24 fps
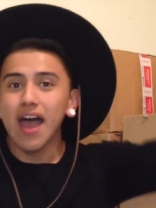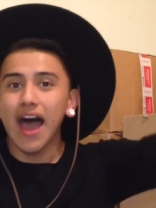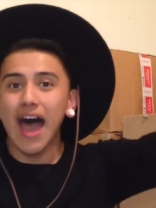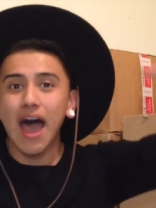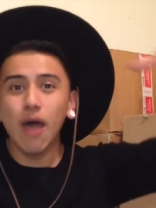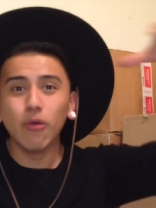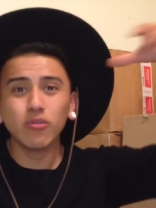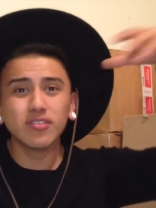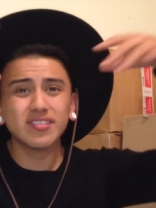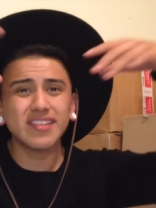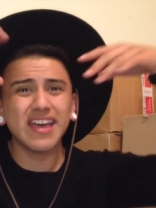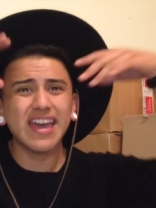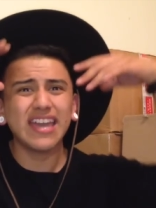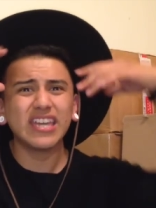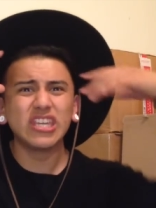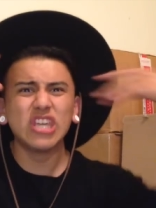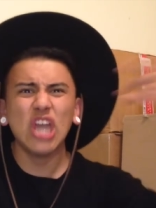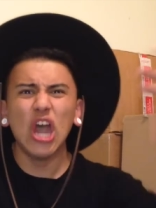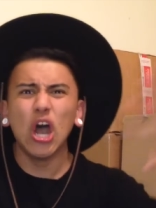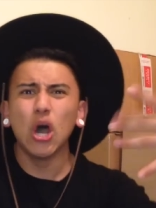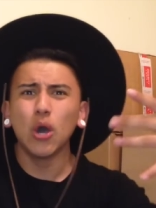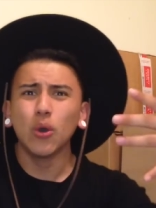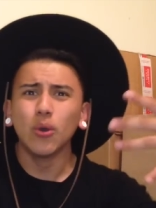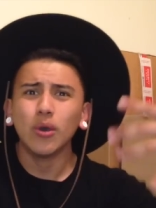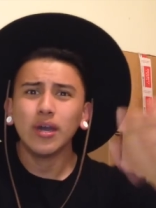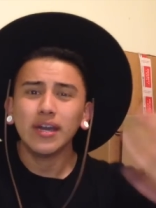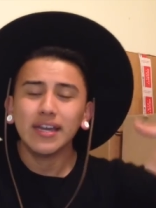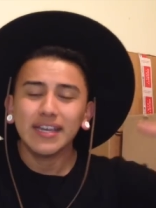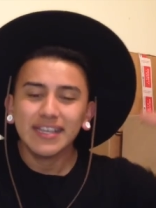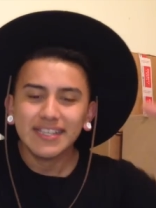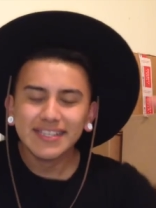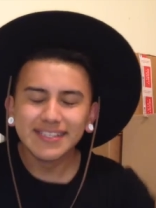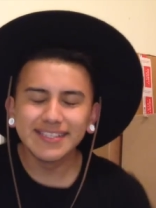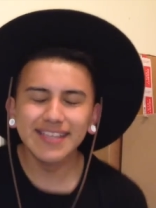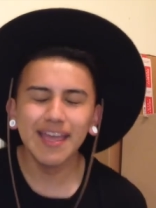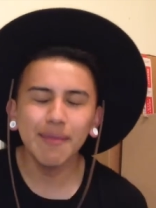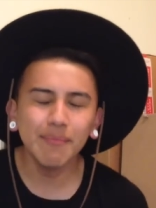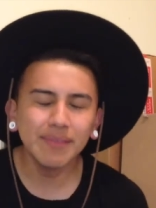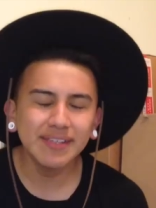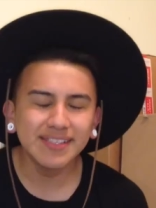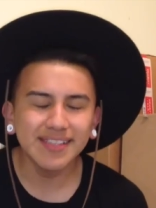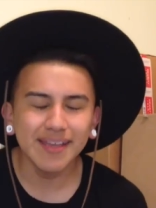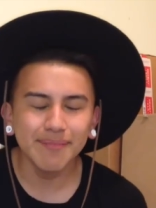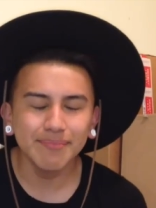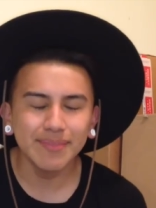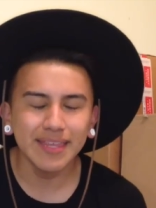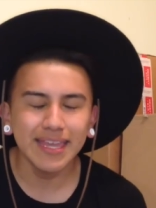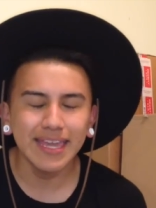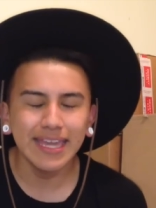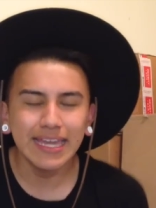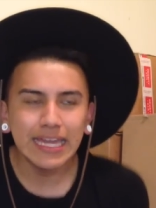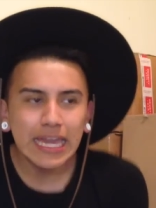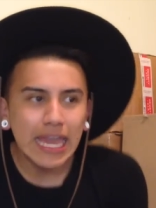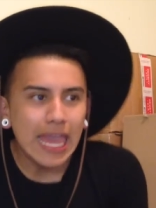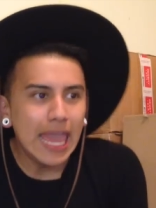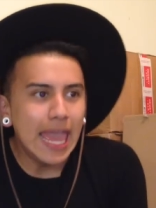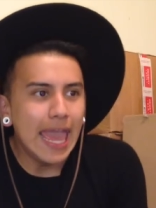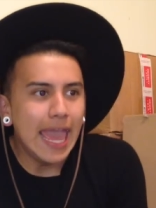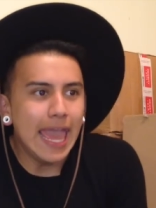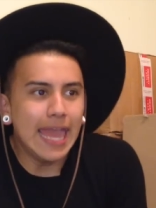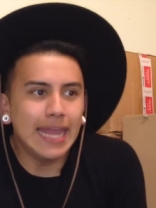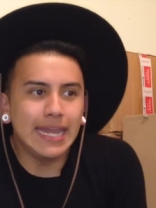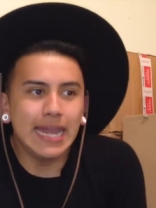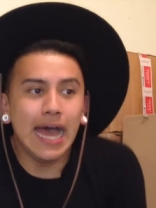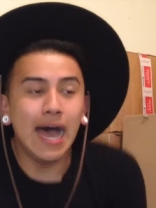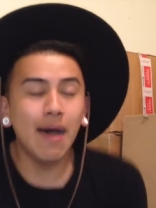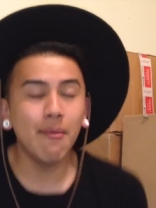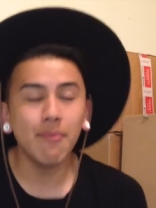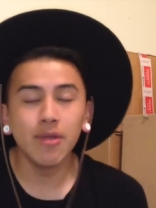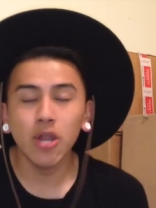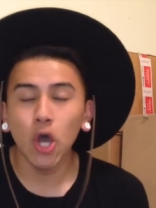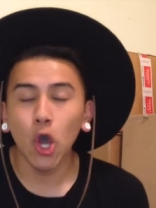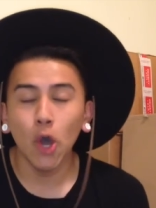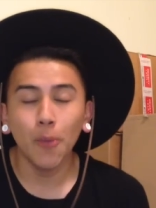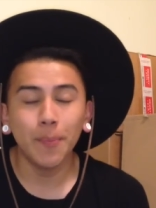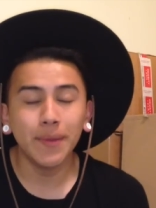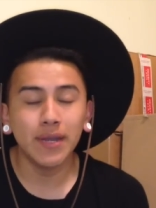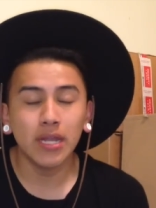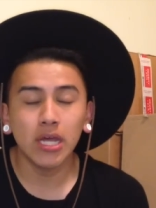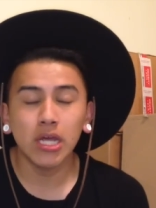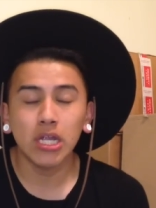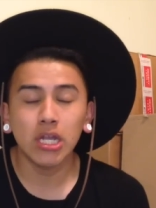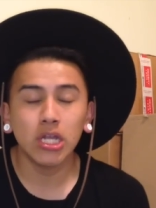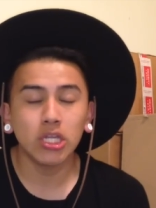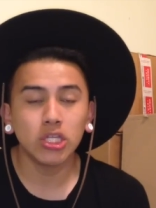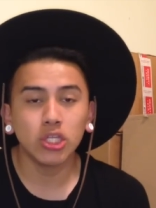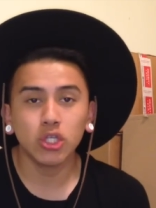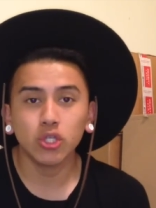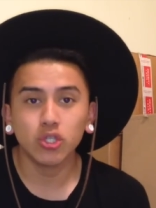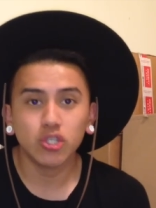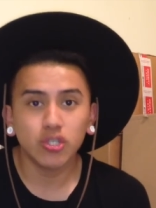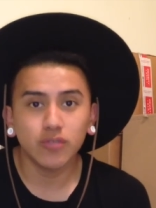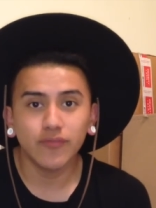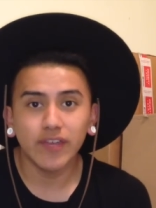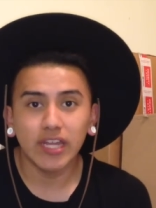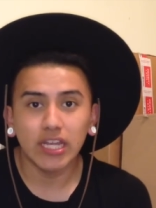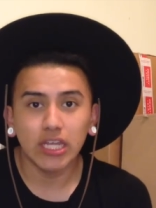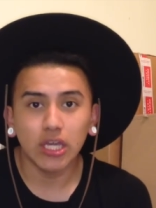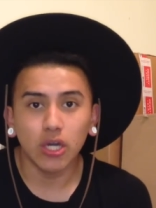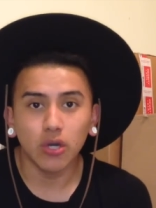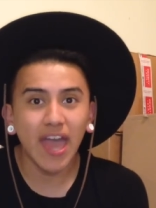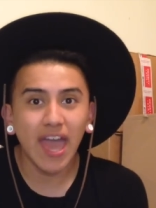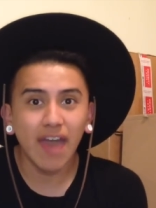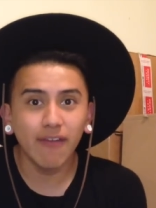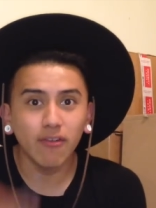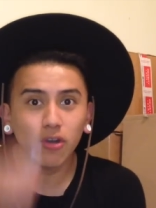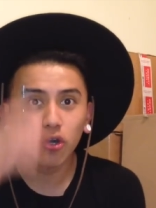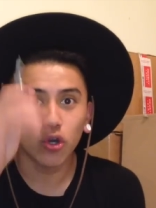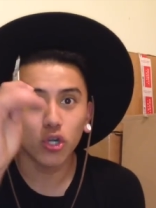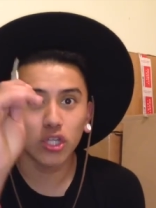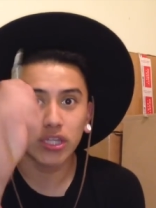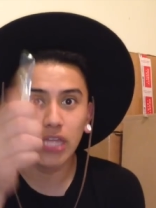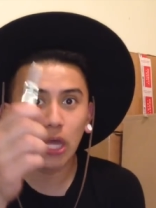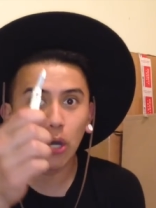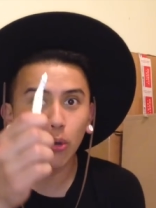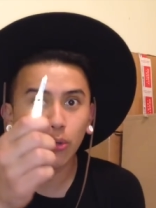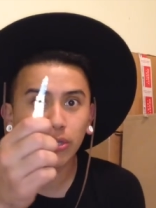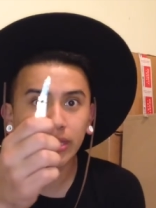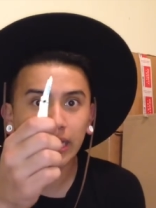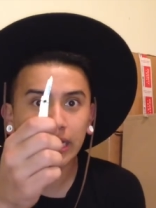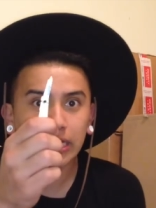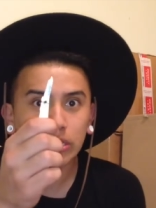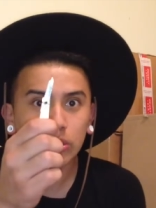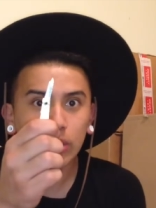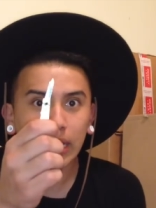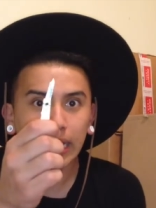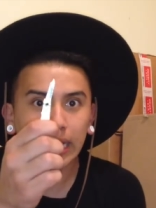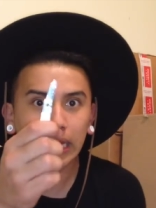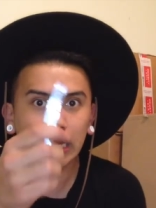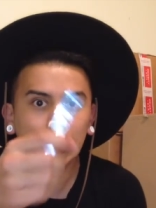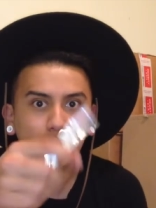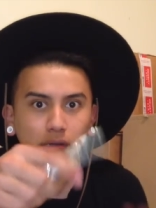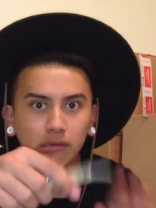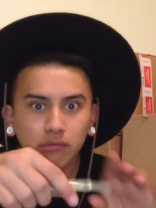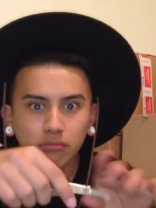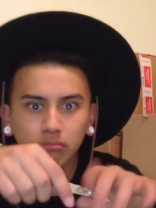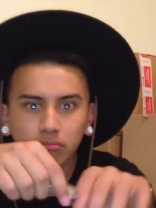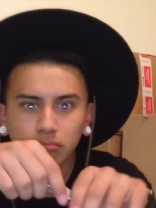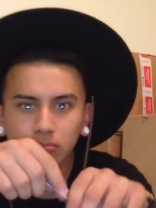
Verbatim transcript: I was like, yo, send me something and I'm gonna open it on a YouTube video. I have a corta uñas right here.